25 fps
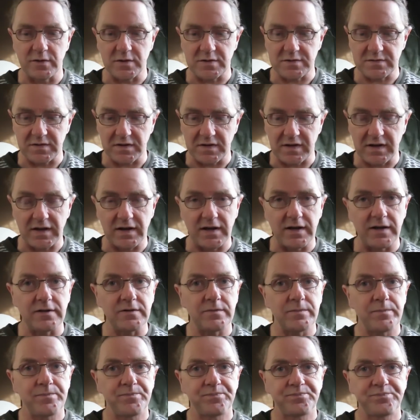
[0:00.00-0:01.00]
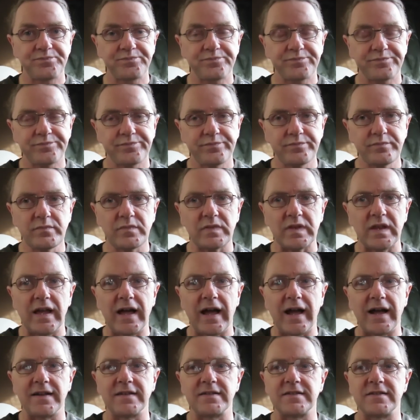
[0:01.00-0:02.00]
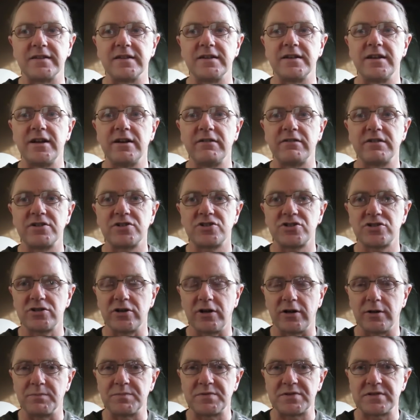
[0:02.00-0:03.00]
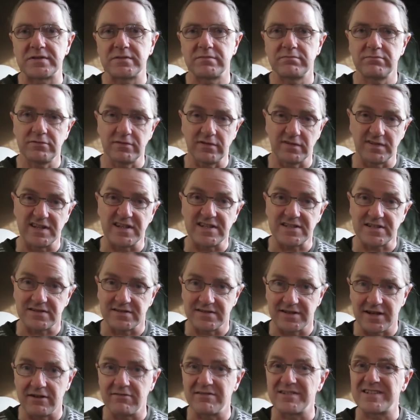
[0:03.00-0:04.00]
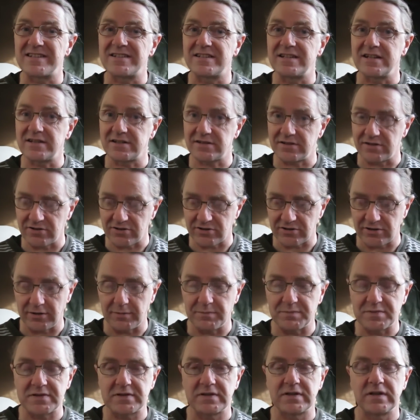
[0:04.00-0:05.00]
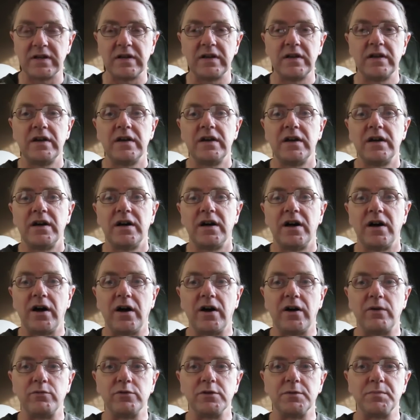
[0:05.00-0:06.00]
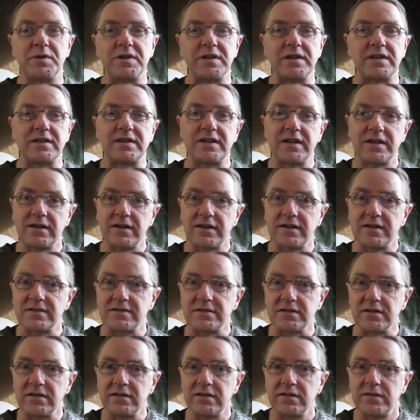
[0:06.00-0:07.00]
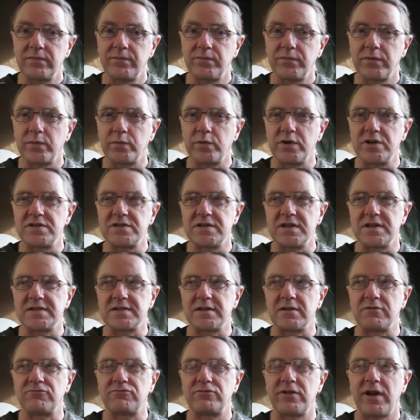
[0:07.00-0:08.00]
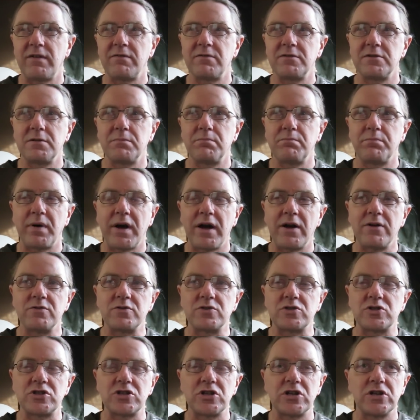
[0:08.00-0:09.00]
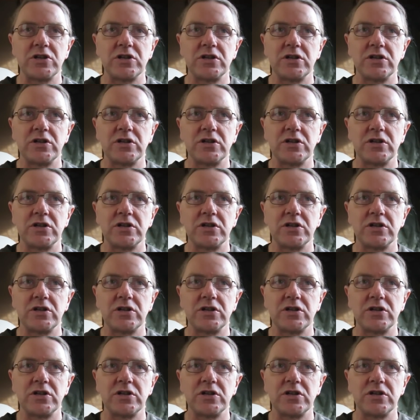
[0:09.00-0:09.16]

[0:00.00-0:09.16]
Oxford Canal, and the nearest shops, or nearest decent shops, would be in Kidlington, which is around about,